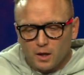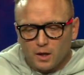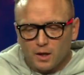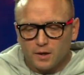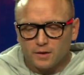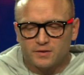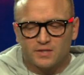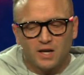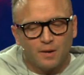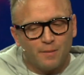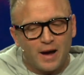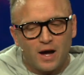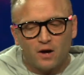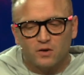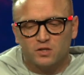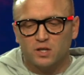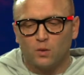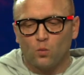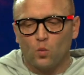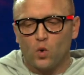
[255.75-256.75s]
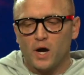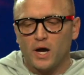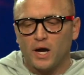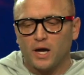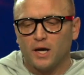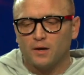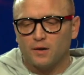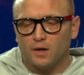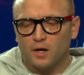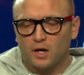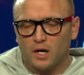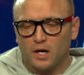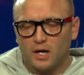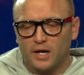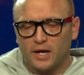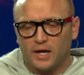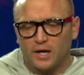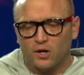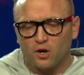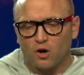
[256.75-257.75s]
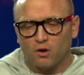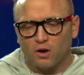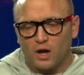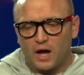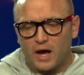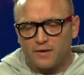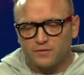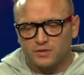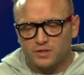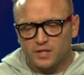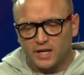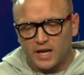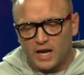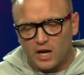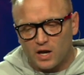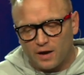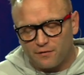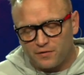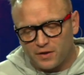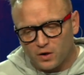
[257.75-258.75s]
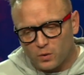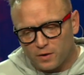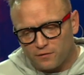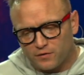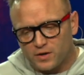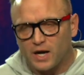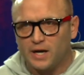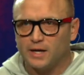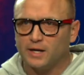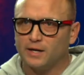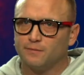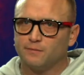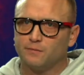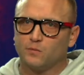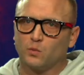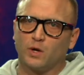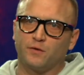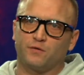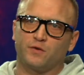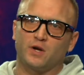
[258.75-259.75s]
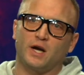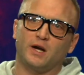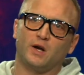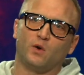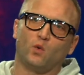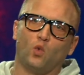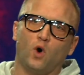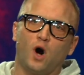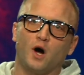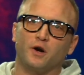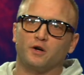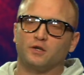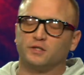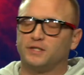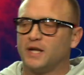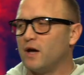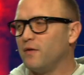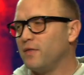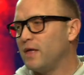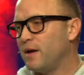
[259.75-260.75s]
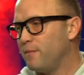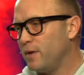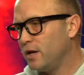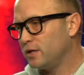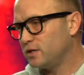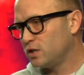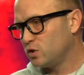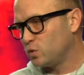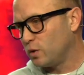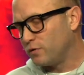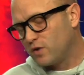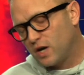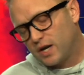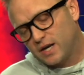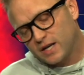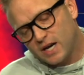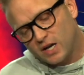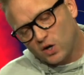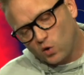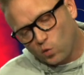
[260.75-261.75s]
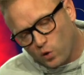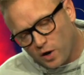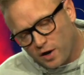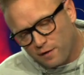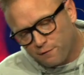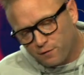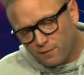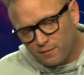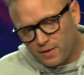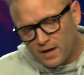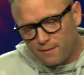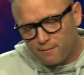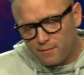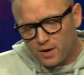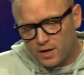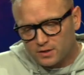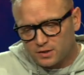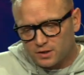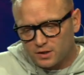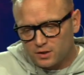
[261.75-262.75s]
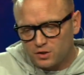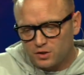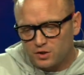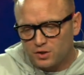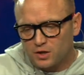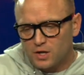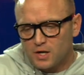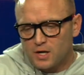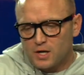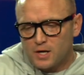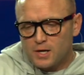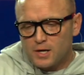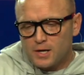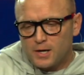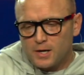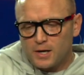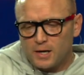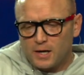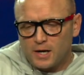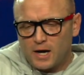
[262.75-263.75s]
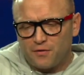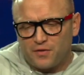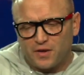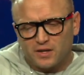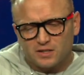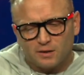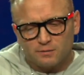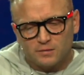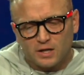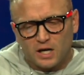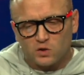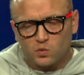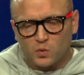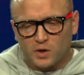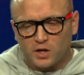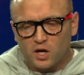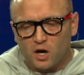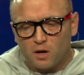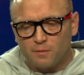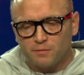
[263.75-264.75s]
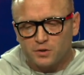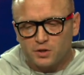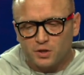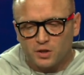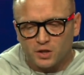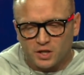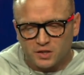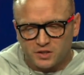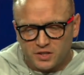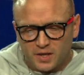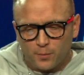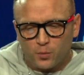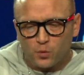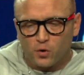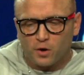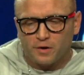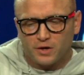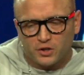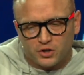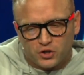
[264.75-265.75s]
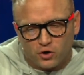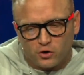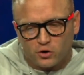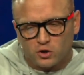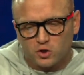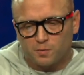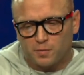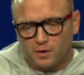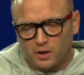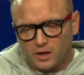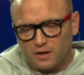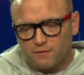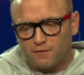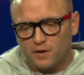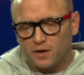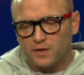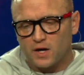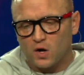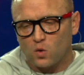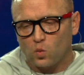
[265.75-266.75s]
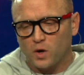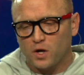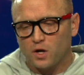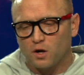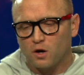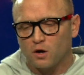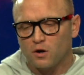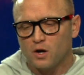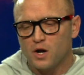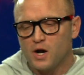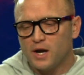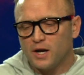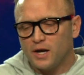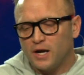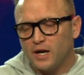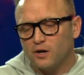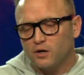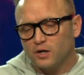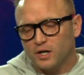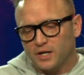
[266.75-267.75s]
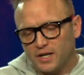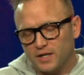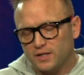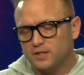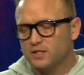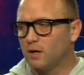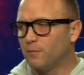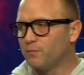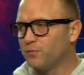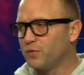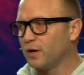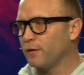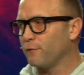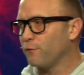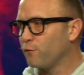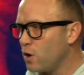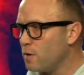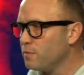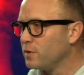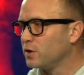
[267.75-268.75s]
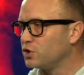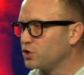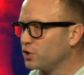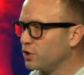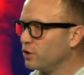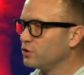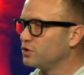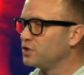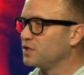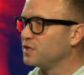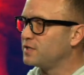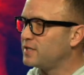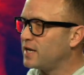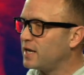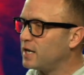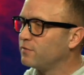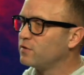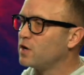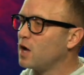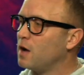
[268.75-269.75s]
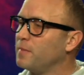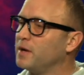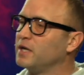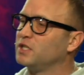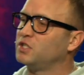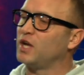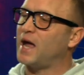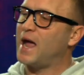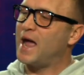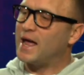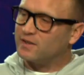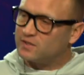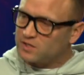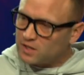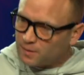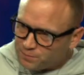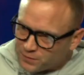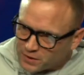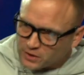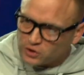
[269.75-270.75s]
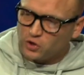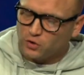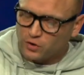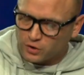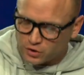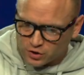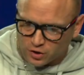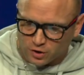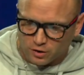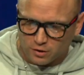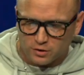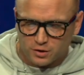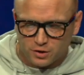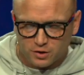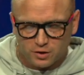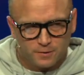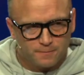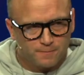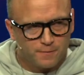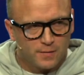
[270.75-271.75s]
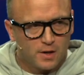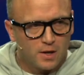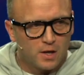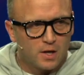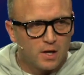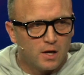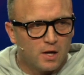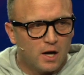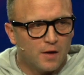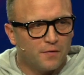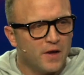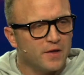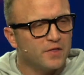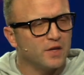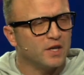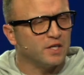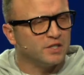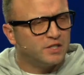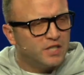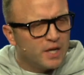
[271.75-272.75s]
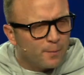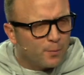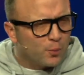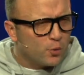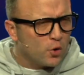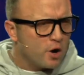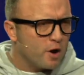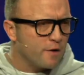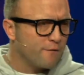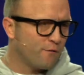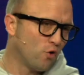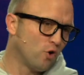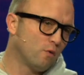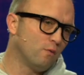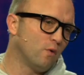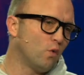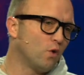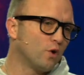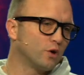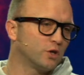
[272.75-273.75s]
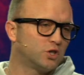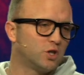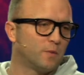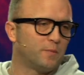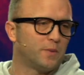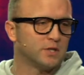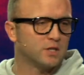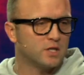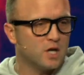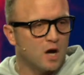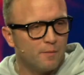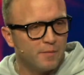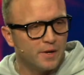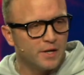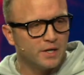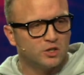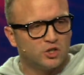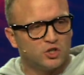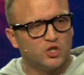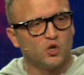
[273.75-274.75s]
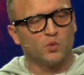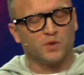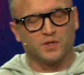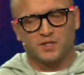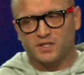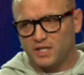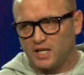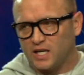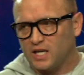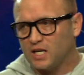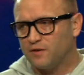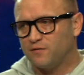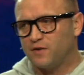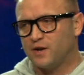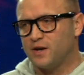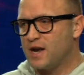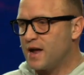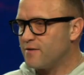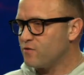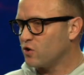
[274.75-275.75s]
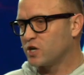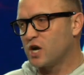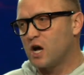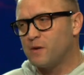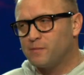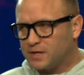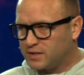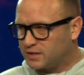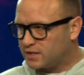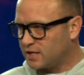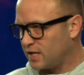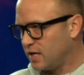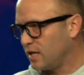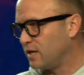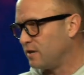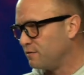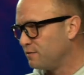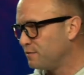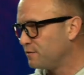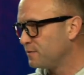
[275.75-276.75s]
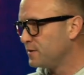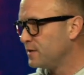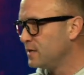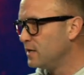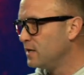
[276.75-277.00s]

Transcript: And somehow, some way, uh, in our lives today, I think we've kind of we've kind of watered down that message. We've kind of got away from that message. Uh, I think sometimes we come to the contemporary church believing that we are here to get something from the church instead of coming to add something to the church. I think the contemporary form of worship is coming to receive and never coming to give.